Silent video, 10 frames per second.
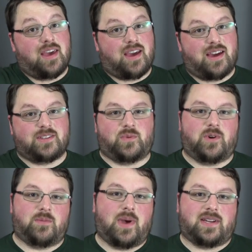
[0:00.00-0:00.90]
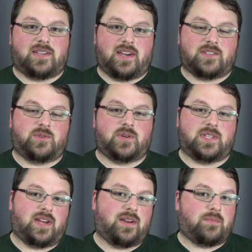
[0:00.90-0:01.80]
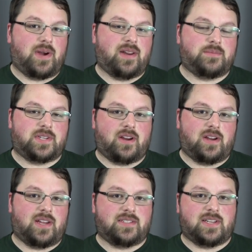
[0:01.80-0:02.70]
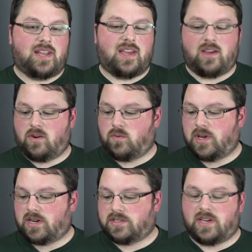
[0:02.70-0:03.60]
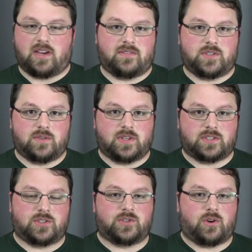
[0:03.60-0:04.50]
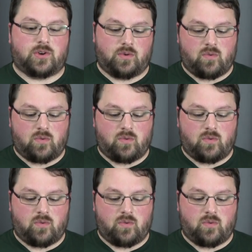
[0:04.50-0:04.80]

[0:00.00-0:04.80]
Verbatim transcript: Hey guys, welcome back to Chaos Core Tech. My name is Garrett, and today we actually have two things to show you.